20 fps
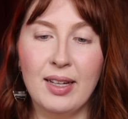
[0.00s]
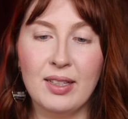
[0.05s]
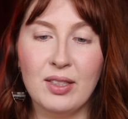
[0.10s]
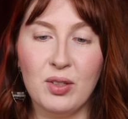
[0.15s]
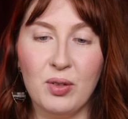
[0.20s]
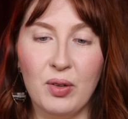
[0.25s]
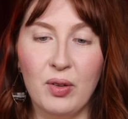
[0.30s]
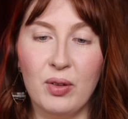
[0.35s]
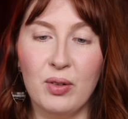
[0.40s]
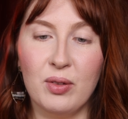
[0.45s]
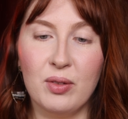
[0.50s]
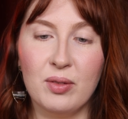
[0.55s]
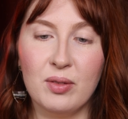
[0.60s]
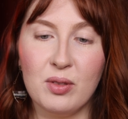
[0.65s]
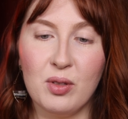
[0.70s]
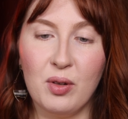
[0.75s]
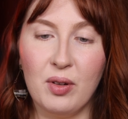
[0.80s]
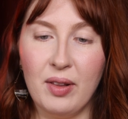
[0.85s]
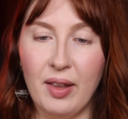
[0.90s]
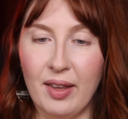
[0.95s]
So
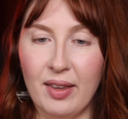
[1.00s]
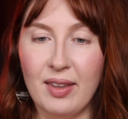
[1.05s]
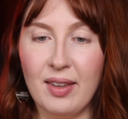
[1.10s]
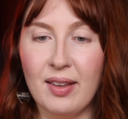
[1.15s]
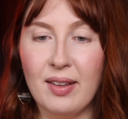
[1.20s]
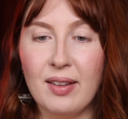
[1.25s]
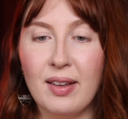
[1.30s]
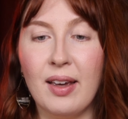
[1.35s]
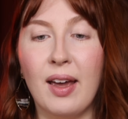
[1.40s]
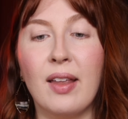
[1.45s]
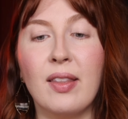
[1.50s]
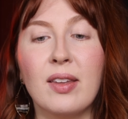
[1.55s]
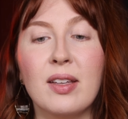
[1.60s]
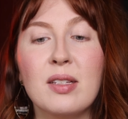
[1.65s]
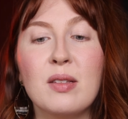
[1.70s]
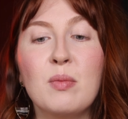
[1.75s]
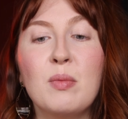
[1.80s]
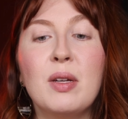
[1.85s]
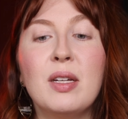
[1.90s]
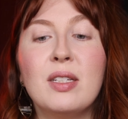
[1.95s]
sort of like, again,
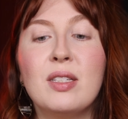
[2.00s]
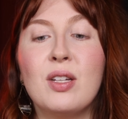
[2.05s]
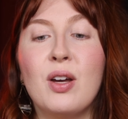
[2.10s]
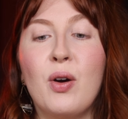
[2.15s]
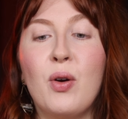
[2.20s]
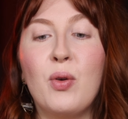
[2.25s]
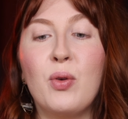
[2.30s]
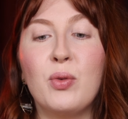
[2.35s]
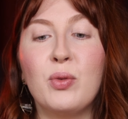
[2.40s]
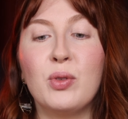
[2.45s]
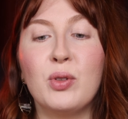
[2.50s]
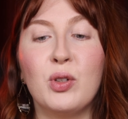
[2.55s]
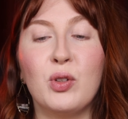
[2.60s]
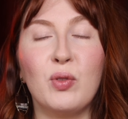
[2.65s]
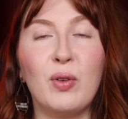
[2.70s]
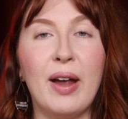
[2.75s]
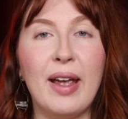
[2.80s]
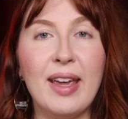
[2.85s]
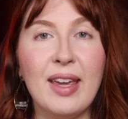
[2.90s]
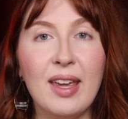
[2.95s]
this mid-tone
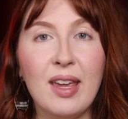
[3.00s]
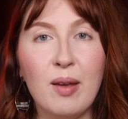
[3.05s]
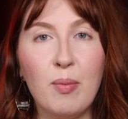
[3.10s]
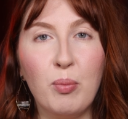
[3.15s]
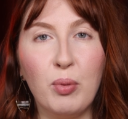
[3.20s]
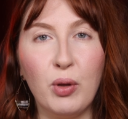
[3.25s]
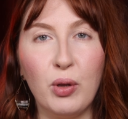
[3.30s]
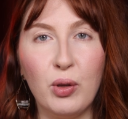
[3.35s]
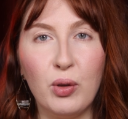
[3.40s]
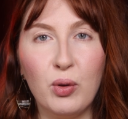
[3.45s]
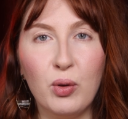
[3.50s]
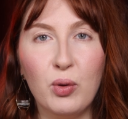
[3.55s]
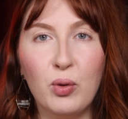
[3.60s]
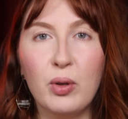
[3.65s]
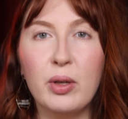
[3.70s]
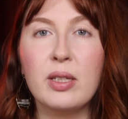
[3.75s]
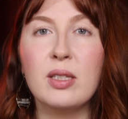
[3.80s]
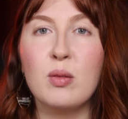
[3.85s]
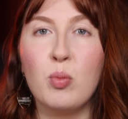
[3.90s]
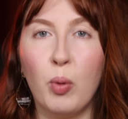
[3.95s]
gray
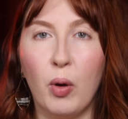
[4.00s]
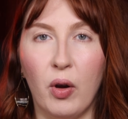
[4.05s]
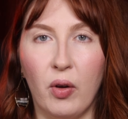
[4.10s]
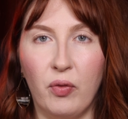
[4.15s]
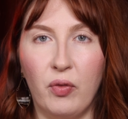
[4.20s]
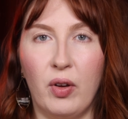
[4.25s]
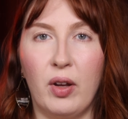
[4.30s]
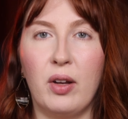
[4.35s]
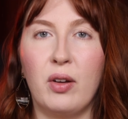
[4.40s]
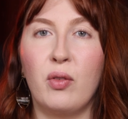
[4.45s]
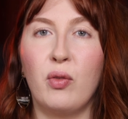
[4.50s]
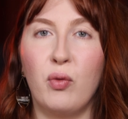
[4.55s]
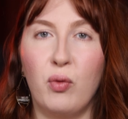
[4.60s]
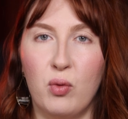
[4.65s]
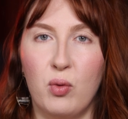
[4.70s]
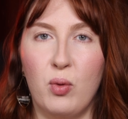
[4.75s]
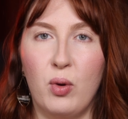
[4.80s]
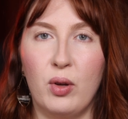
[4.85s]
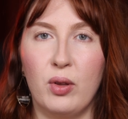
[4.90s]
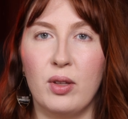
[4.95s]
blue is perfect
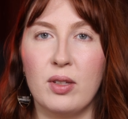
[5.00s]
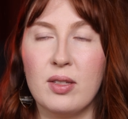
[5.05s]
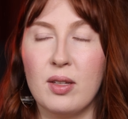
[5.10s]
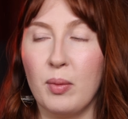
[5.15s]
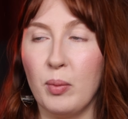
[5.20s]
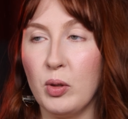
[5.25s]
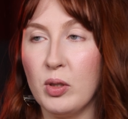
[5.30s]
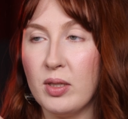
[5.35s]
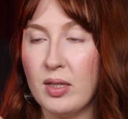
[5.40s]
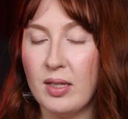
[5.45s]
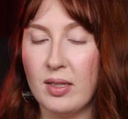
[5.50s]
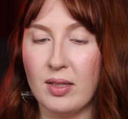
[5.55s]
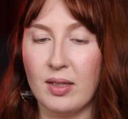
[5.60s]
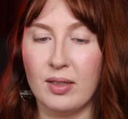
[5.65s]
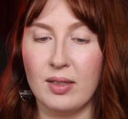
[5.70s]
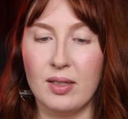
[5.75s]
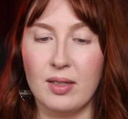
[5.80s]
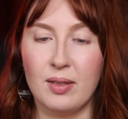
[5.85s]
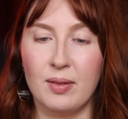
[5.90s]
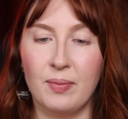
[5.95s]
for the summer
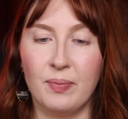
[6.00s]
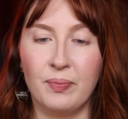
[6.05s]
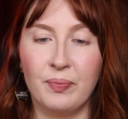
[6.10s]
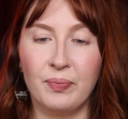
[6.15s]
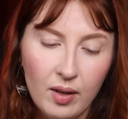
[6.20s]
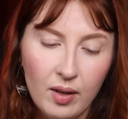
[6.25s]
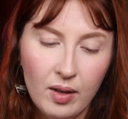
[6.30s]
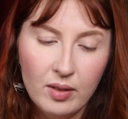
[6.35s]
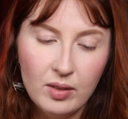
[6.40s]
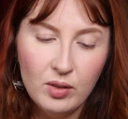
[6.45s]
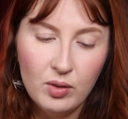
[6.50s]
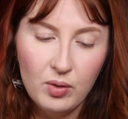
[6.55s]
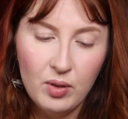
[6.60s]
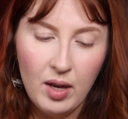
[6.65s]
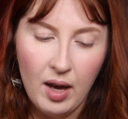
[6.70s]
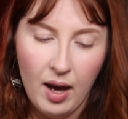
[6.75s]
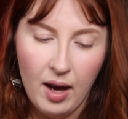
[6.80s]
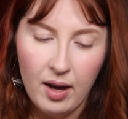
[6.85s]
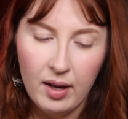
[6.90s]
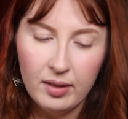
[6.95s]
seasons. So
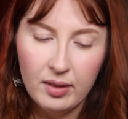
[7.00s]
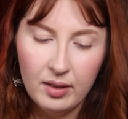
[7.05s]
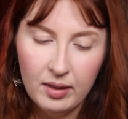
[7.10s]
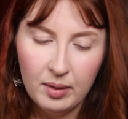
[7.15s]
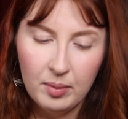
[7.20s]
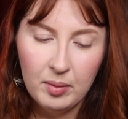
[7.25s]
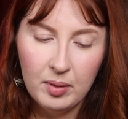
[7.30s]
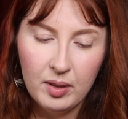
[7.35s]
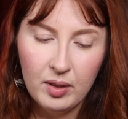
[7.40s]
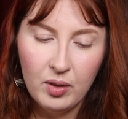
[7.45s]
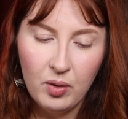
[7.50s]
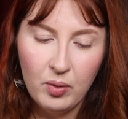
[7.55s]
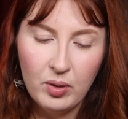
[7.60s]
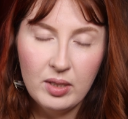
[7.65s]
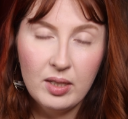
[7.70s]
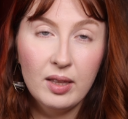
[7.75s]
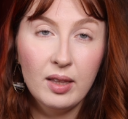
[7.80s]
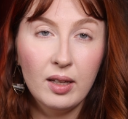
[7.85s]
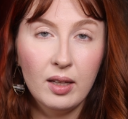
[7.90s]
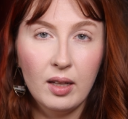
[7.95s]
yeah, I think I'm going to go
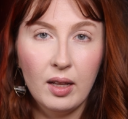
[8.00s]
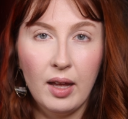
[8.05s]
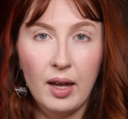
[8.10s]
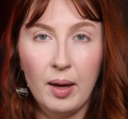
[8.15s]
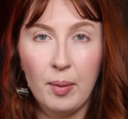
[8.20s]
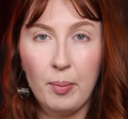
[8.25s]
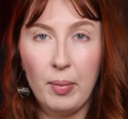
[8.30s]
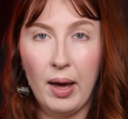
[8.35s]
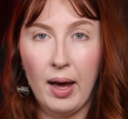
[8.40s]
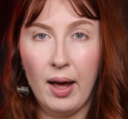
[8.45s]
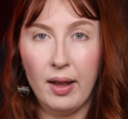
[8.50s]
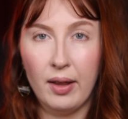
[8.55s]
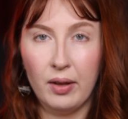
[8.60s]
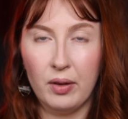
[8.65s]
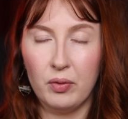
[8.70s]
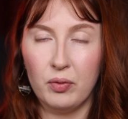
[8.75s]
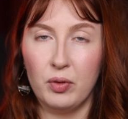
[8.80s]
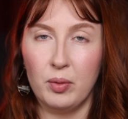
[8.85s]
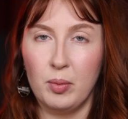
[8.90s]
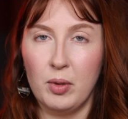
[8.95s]
into the Glam
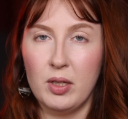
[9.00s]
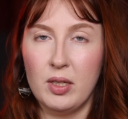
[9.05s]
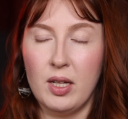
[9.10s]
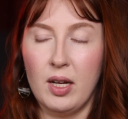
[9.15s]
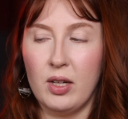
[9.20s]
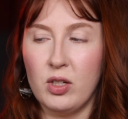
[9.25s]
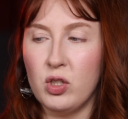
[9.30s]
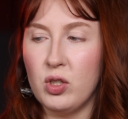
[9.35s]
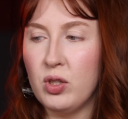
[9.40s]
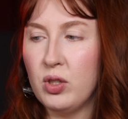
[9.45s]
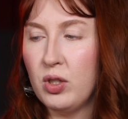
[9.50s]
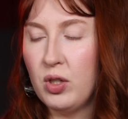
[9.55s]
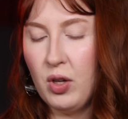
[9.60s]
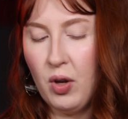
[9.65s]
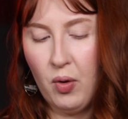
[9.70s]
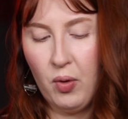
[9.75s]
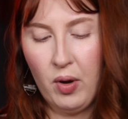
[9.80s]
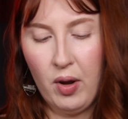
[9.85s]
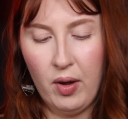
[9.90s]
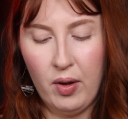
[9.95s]
palette from Natasha
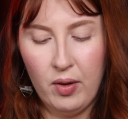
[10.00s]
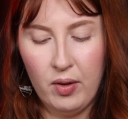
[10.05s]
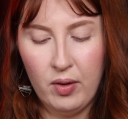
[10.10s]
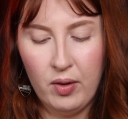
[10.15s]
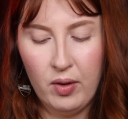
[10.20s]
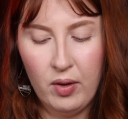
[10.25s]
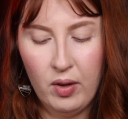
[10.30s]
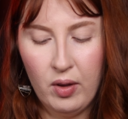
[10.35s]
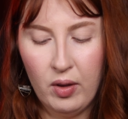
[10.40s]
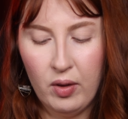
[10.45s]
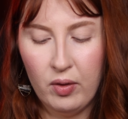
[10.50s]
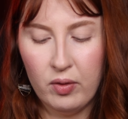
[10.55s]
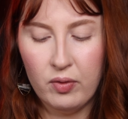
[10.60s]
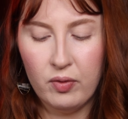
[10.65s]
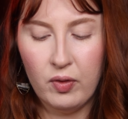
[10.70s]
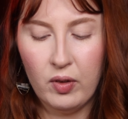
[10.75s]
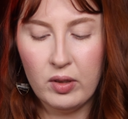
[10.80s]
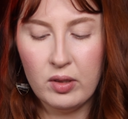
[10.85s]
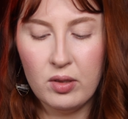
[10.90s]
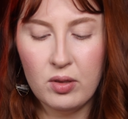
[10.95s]
Denona.
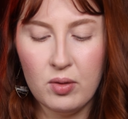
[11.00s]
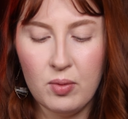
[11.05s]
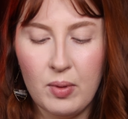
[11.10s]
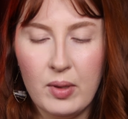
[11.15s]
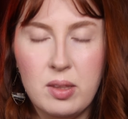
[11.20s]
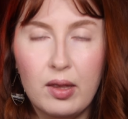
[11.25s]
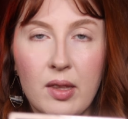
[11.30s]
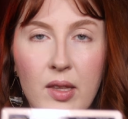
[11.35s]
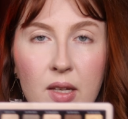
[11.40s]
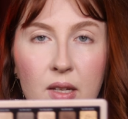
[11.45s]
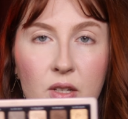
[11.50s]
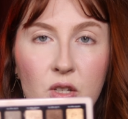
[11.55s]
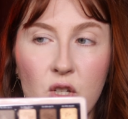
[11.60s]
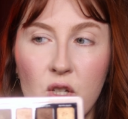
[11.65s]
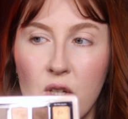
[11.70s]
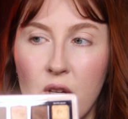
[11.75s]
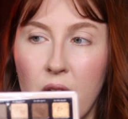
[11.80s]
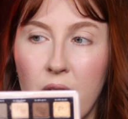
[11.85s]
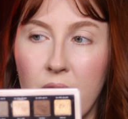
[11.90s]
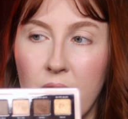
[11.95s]
First with this
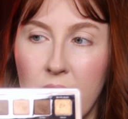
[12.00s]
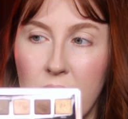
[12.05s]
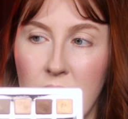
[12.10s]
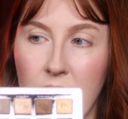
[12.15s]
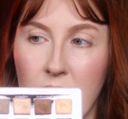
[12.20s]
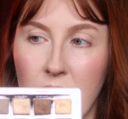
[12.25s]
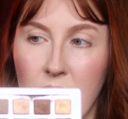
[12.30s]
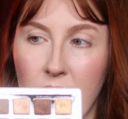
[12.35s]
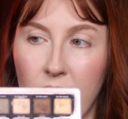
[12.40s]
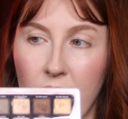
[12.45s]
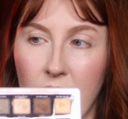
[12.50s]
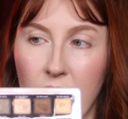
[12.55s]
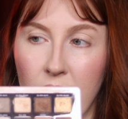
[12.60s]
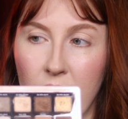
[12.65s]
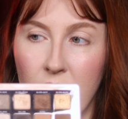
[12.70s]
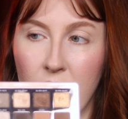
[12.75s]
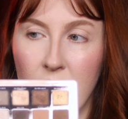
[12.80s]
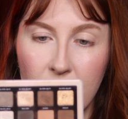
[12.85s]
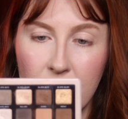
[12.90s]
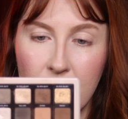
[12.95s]
shade here.
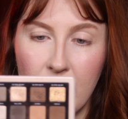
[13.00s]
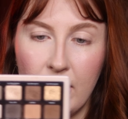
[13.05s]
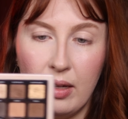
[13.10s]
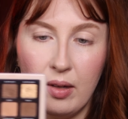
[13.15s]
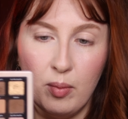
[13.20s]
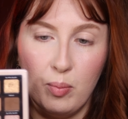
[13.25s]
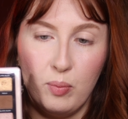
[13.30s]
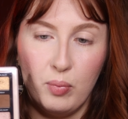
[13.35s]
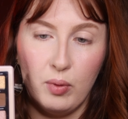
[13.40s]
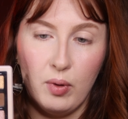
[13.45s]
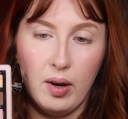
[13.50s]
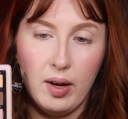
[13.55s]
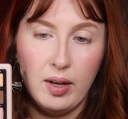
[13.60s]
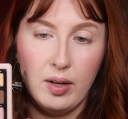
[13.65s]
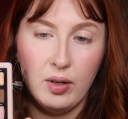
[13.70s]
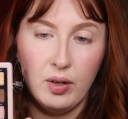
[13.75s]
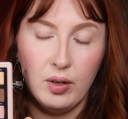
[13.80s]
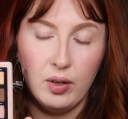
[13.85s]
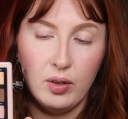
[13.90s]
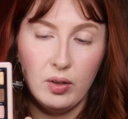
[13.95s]
It's like a
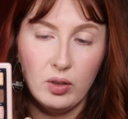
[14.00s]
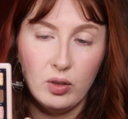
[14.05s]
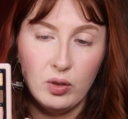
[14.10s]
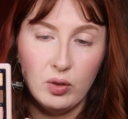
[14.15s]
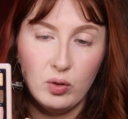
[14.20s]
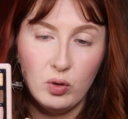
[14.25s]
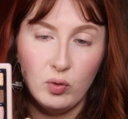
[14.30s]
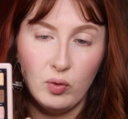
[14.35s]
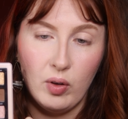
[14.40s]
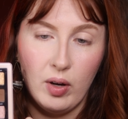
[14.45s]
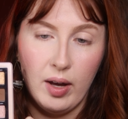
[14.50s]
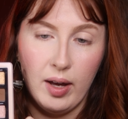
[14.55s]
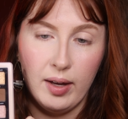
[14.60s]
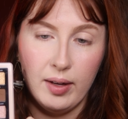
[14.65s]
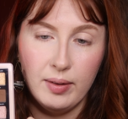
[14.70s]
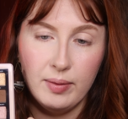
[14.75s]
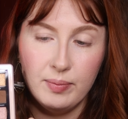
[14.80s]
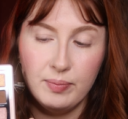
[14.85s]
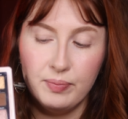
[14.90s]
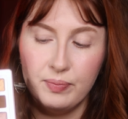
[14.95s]
brighter
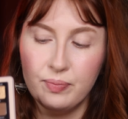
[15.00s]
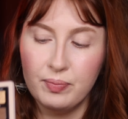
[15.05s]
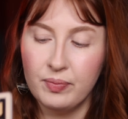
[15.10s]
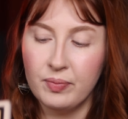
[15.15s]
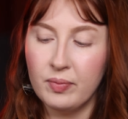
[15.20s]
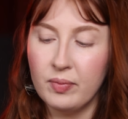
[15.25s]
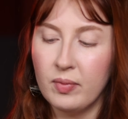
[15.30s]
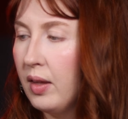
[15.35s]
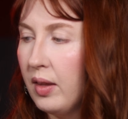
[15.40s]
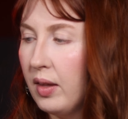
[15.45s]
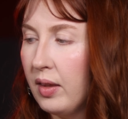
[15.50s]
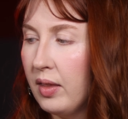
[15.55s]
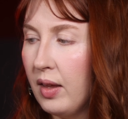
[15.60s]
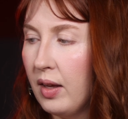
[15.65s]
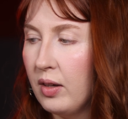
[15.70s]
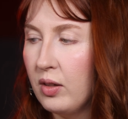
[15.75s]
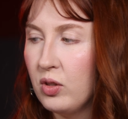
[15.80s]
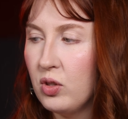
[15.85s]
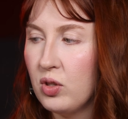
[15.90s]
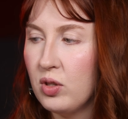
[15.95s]
gray. I think
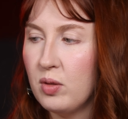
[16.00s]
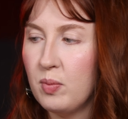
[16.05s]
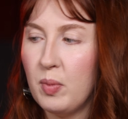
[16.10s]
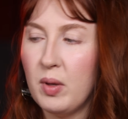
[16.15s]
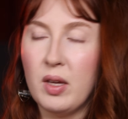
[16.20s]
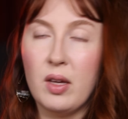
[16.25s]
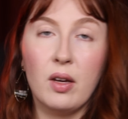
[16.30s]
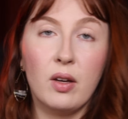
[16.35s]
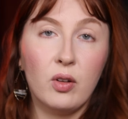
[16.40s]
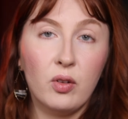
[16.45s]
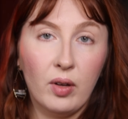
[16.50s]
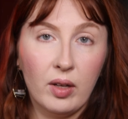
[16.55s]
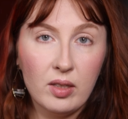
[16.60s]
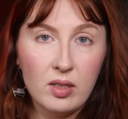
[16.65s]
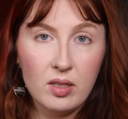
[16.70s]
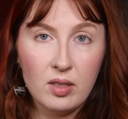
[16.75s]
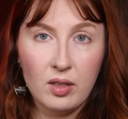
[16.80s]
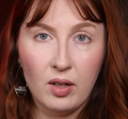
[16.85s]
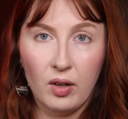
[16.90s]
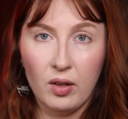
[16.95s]
that'll just be a great
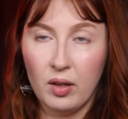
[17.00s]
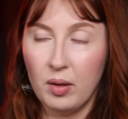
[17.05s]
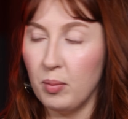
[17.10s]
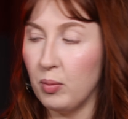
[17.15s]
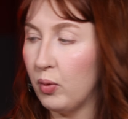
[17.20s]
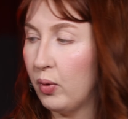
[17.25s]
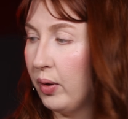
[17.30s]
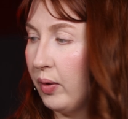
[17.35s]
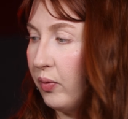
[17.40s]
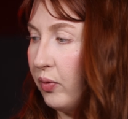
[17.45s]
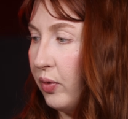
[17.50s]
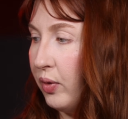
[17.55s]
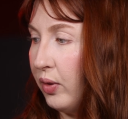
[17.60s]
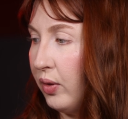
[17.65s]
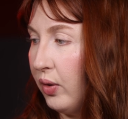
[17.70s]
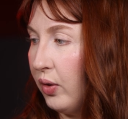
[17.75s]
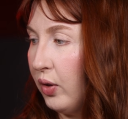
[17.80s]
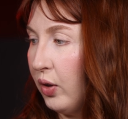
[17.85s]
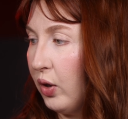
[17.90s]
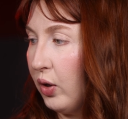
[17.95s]
starting point for
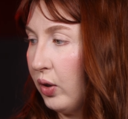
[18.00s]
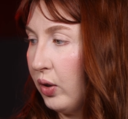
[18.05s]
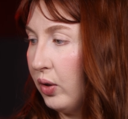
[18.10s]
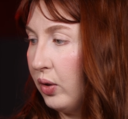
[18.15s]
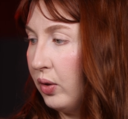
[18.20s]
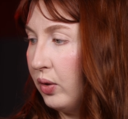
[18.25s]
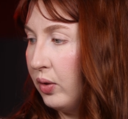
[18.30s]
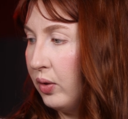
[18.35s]
the look.